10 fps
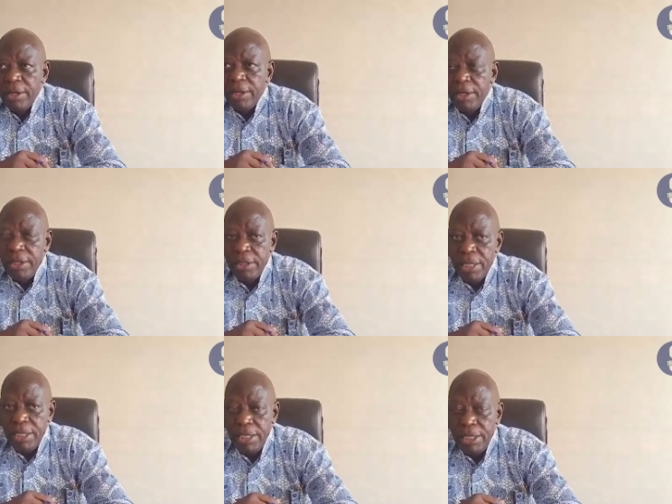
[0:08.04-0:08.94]

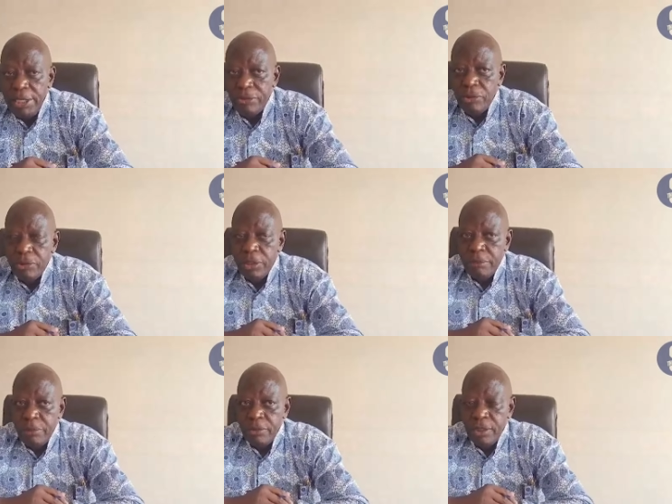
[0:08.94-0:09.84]
Initially, it was
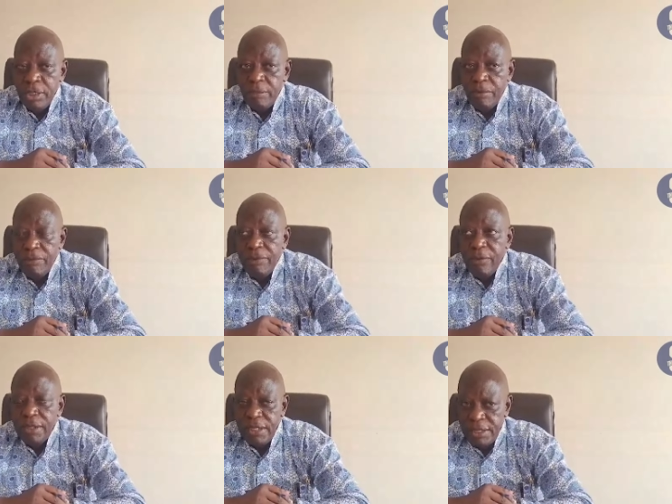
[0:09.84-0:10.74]
supposed that
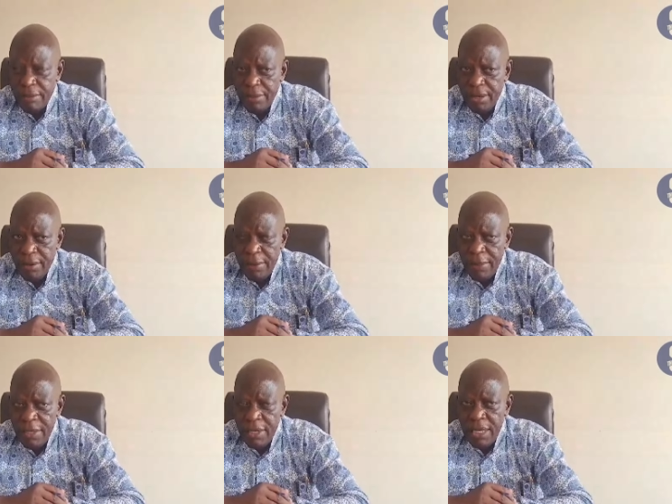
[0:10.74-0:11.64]
before December
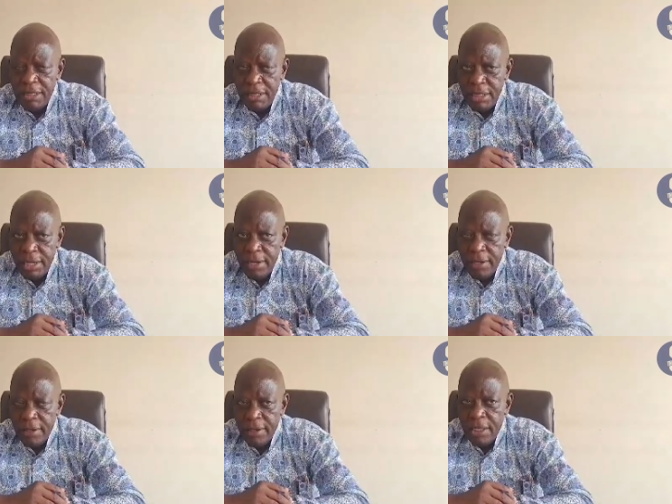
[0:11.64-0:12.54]
last year,
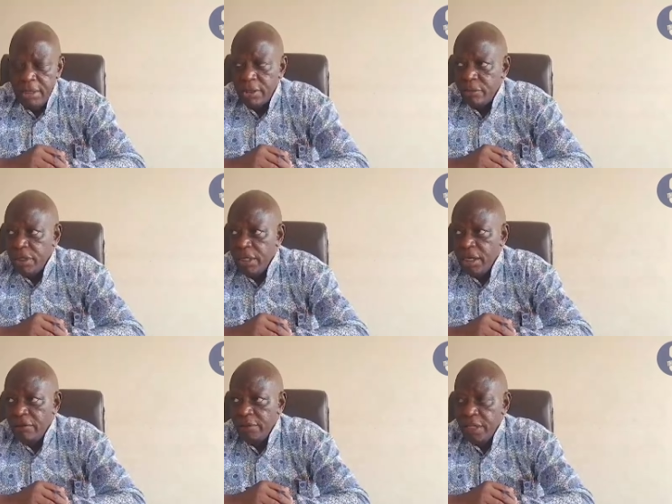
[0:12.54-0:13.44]
that is when the
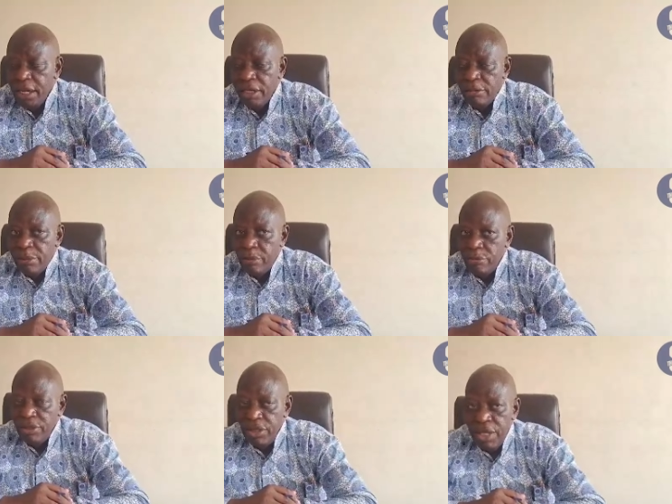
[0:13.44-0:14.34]
government had
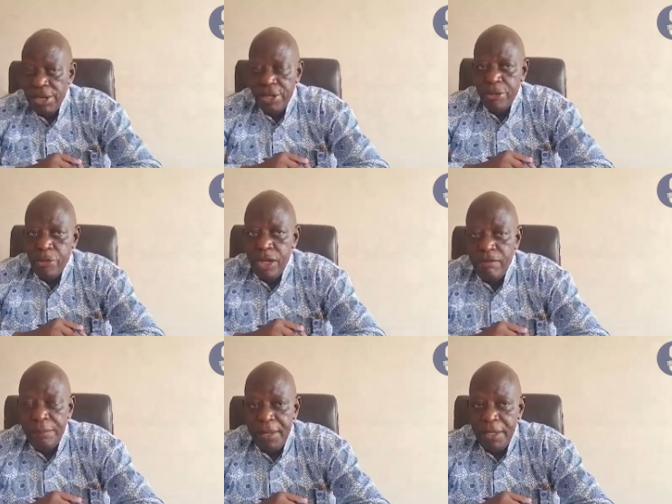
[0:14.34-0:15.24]
promised that they would
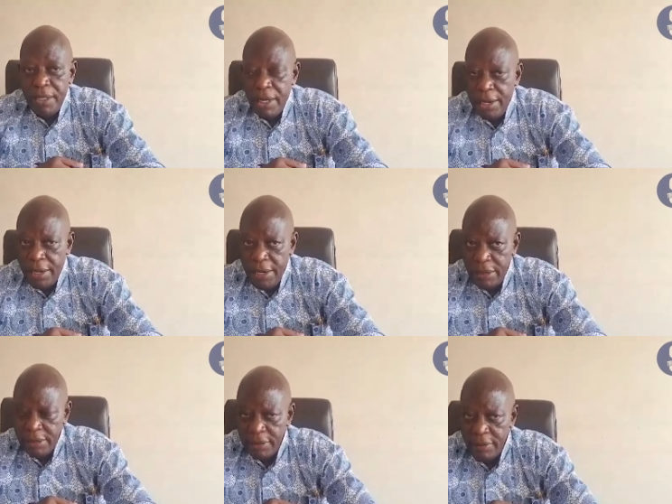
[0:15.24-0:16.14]
have paid their
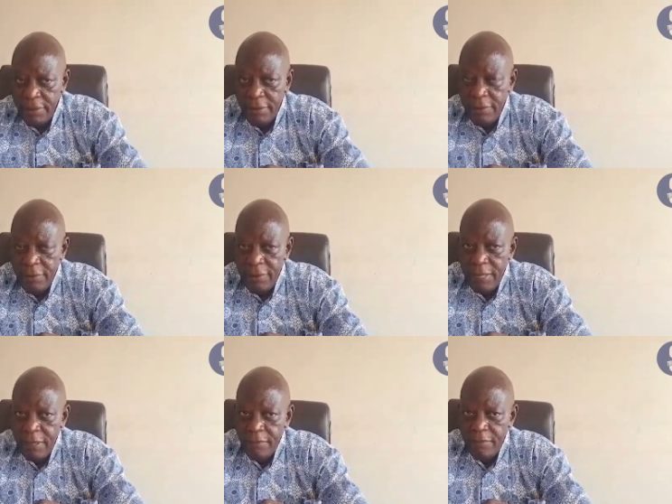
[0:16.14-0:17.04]
arrears
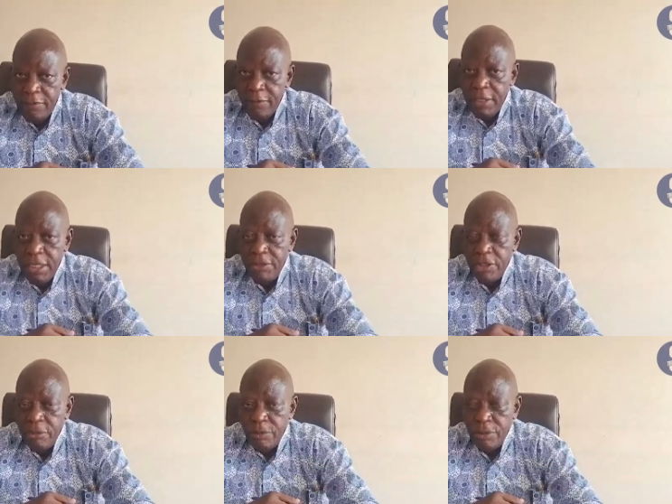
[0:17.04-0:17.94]
before the
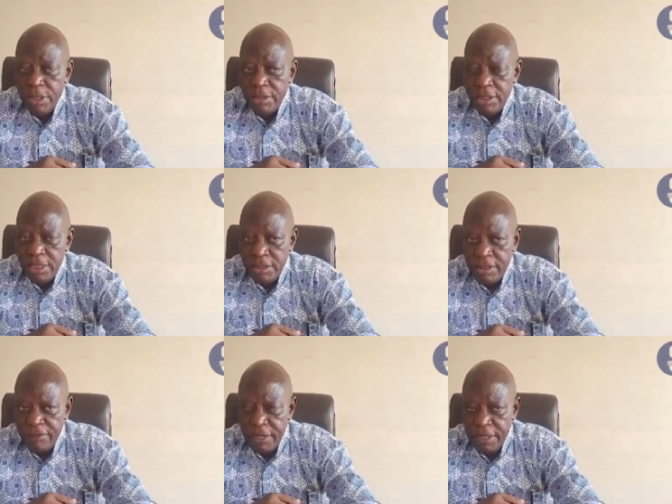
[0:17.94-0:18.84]
leasing process takes
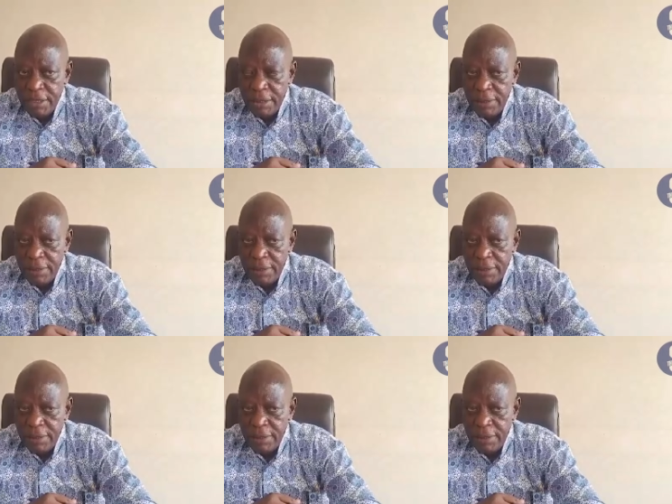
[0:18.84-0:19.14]
effect.